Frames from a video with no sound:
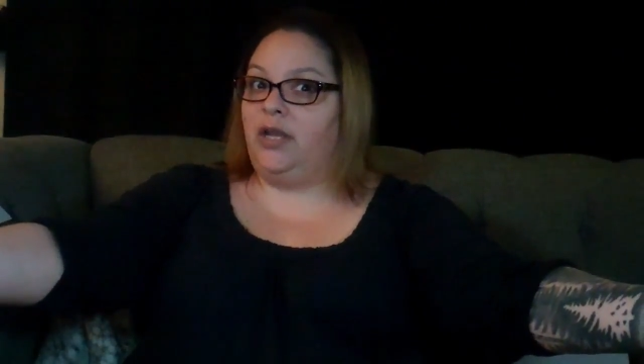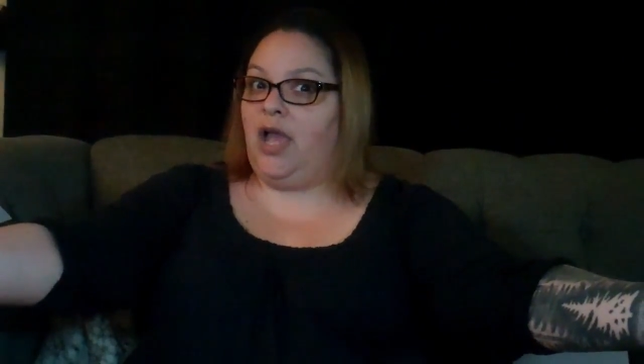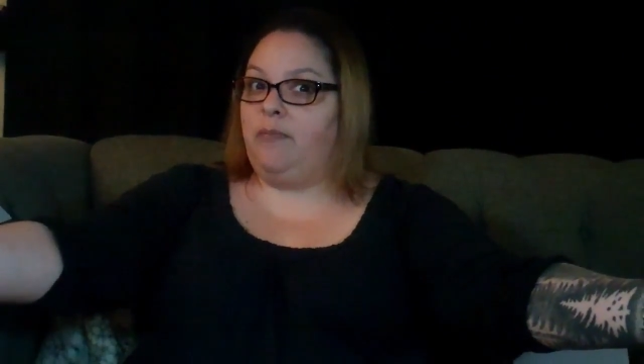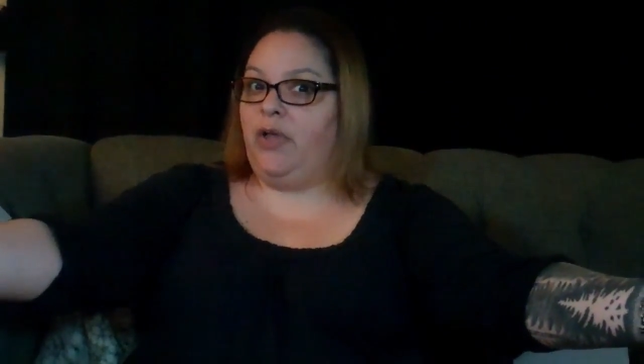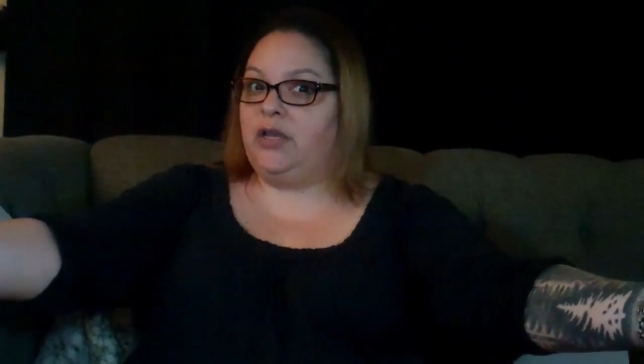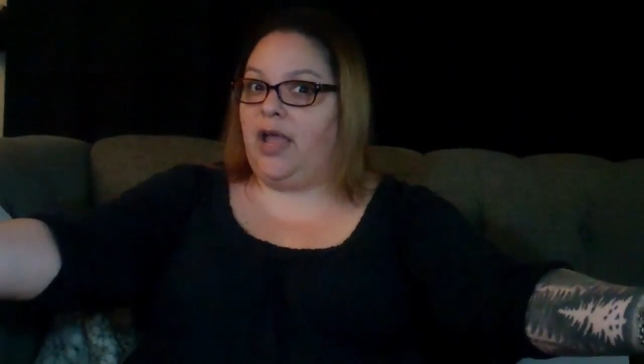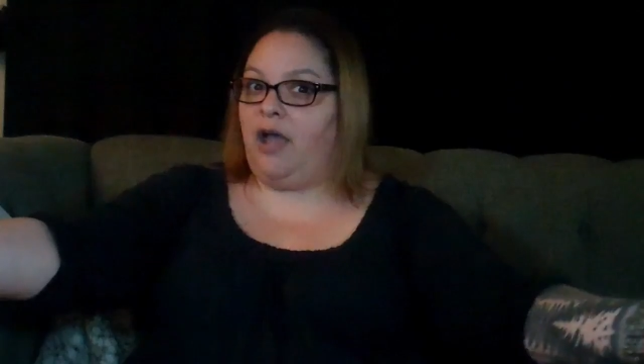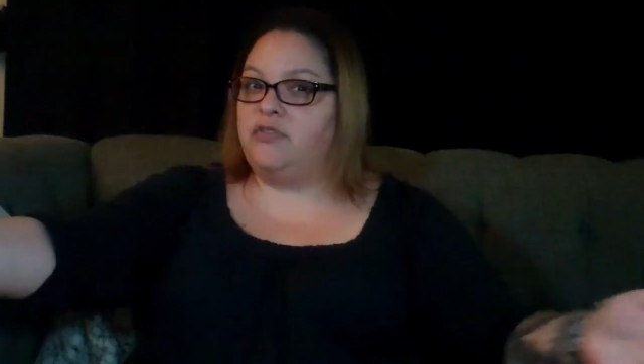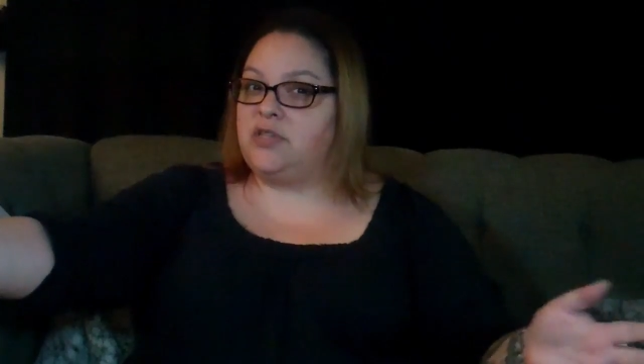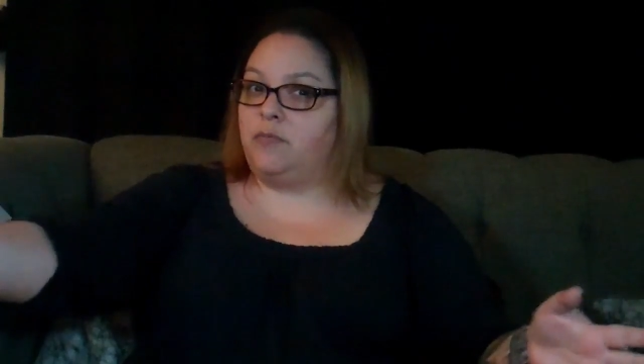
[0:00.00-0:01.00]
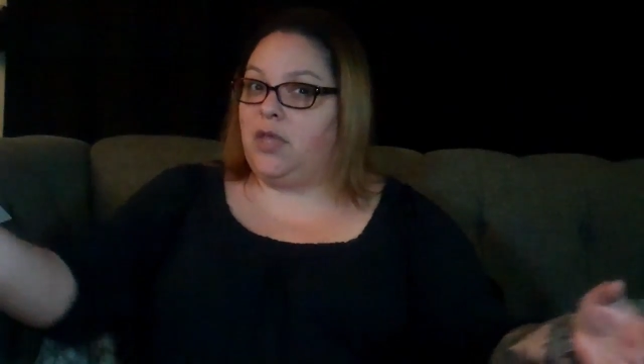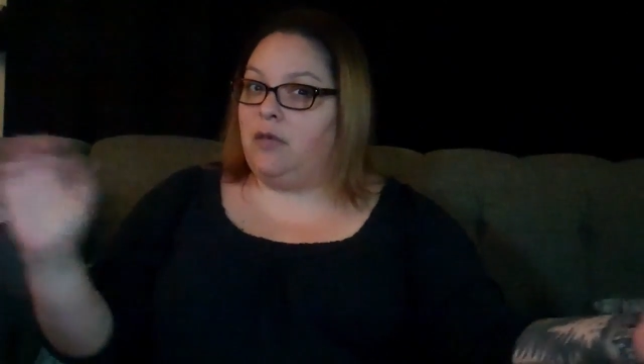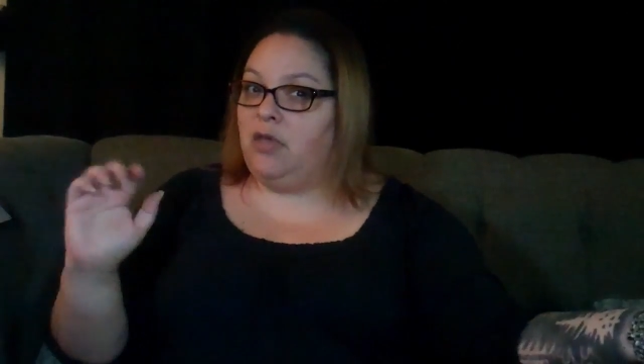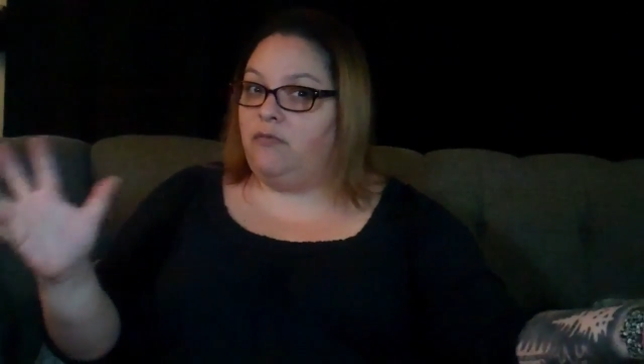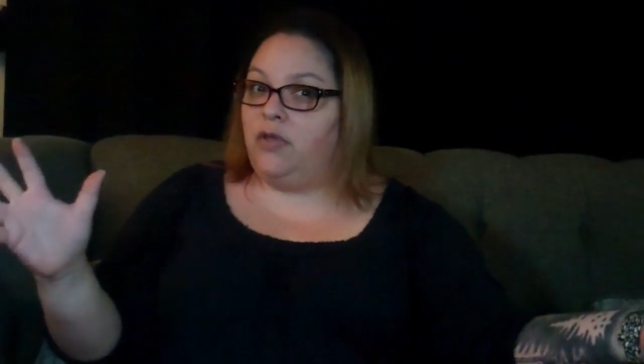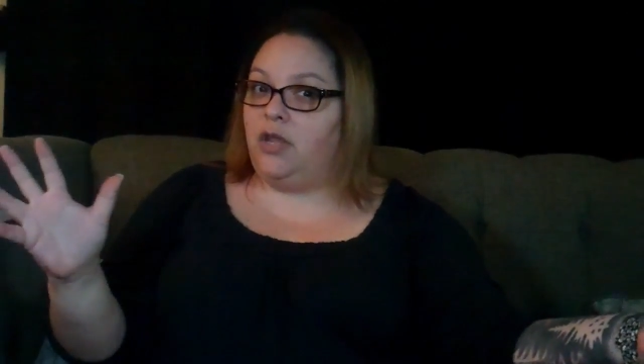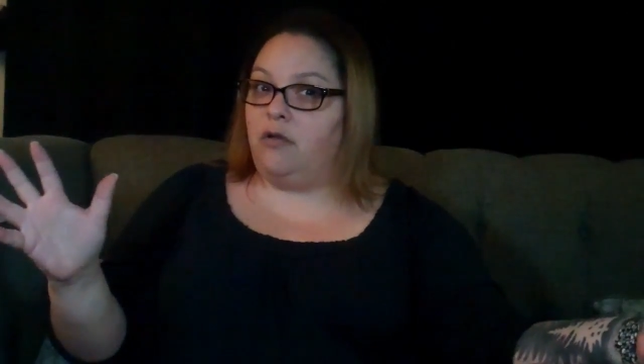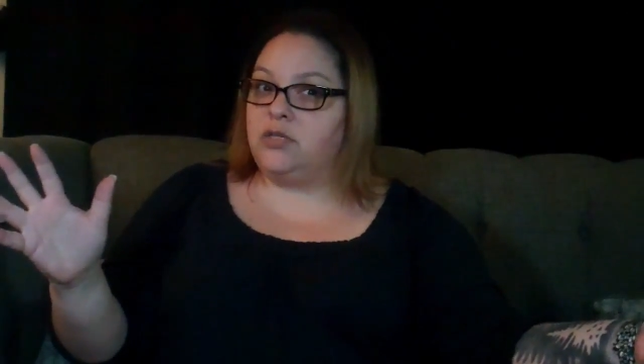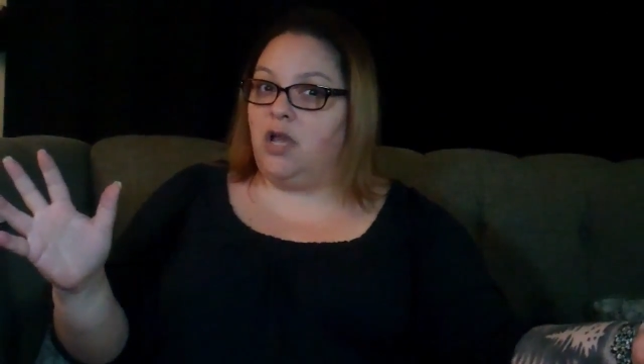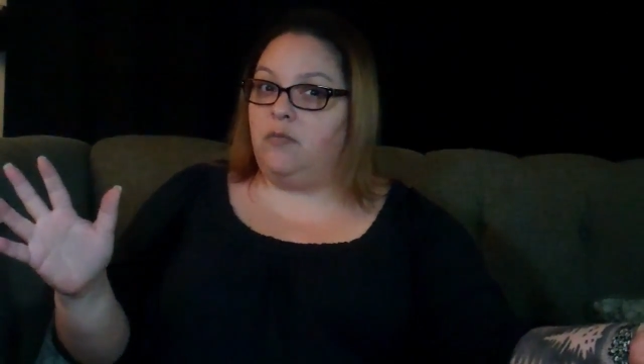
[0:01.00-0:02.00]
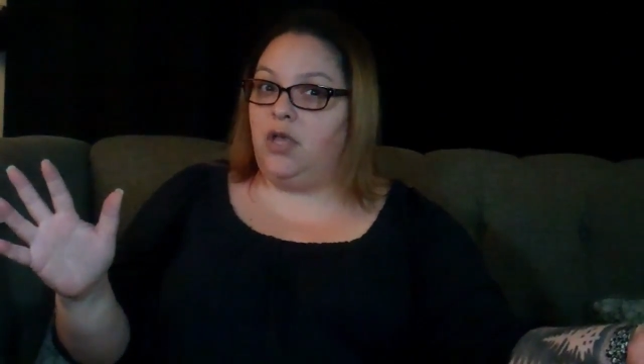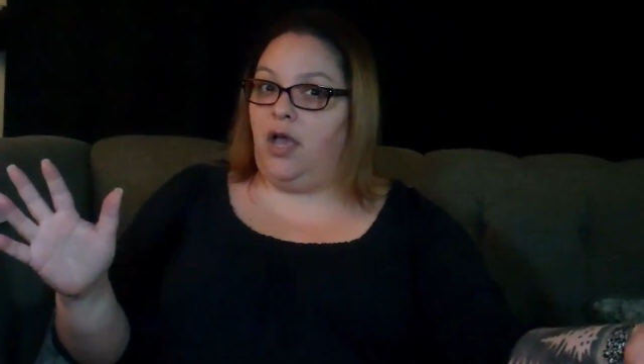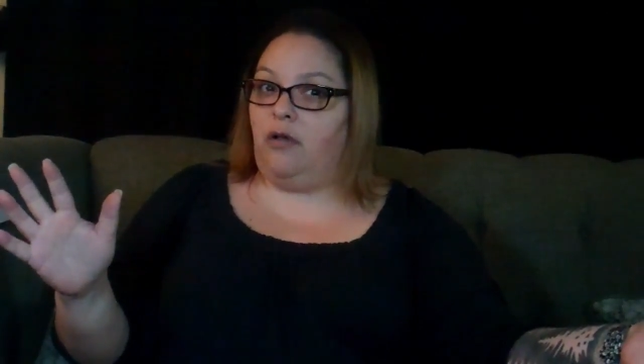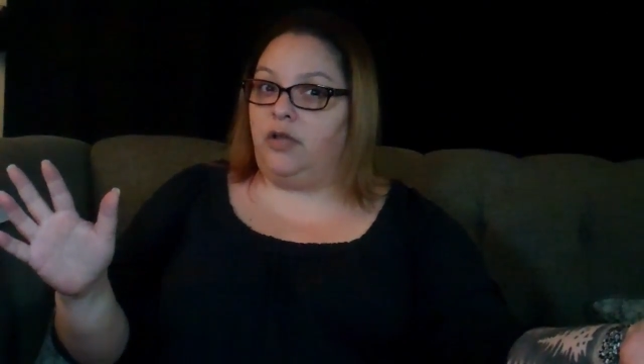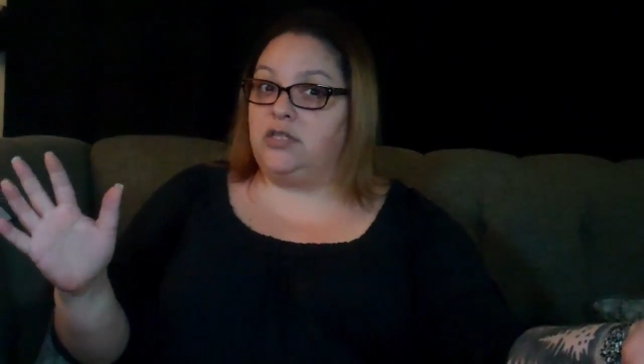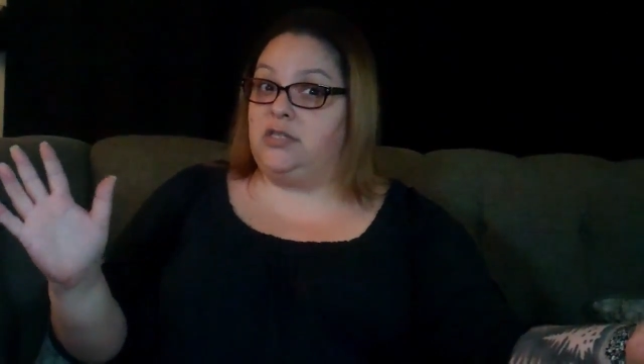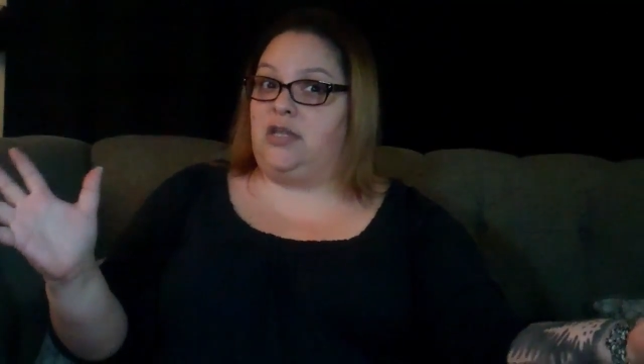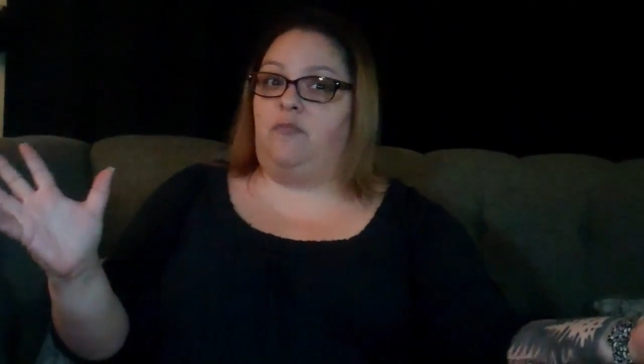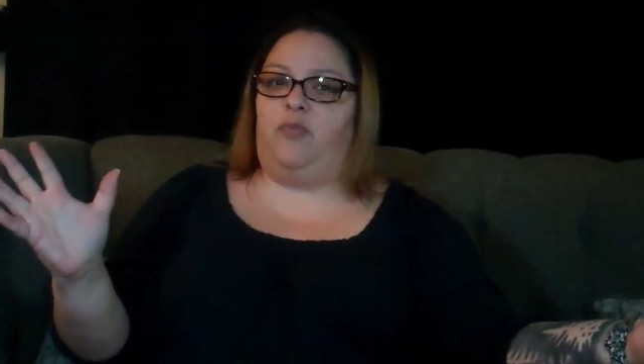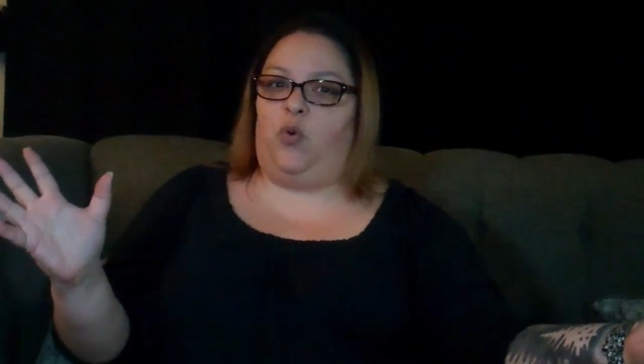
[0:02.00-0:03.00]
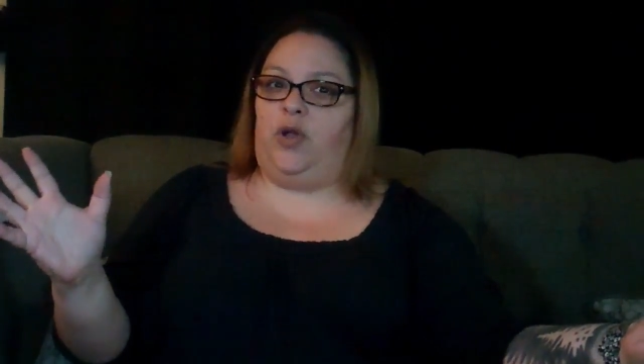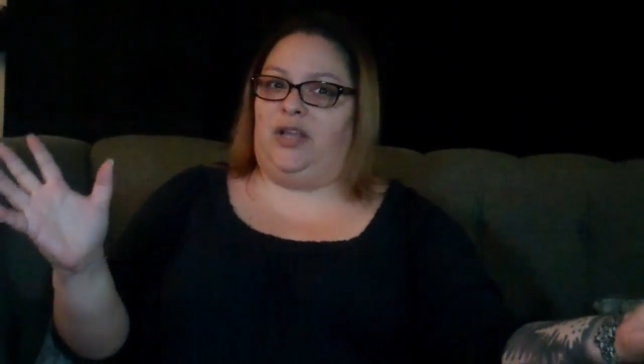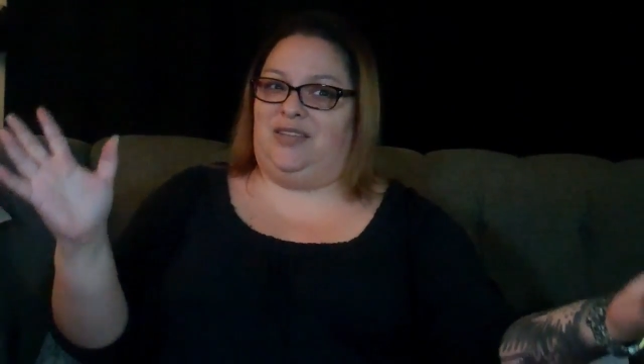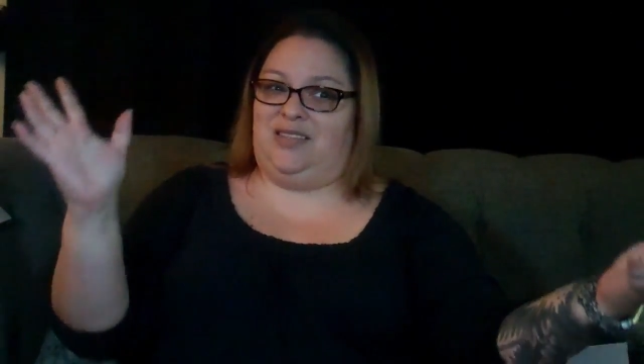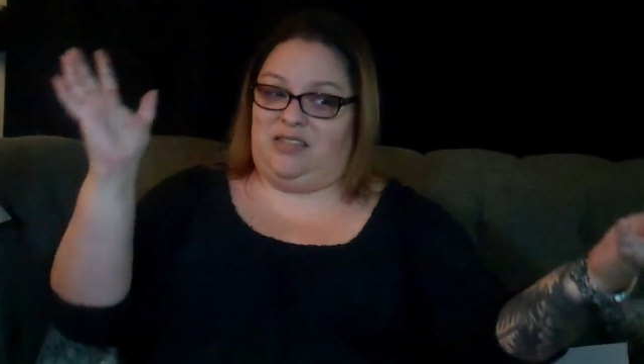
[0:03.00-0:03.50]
I plan to have some gaming videos coming out at some point.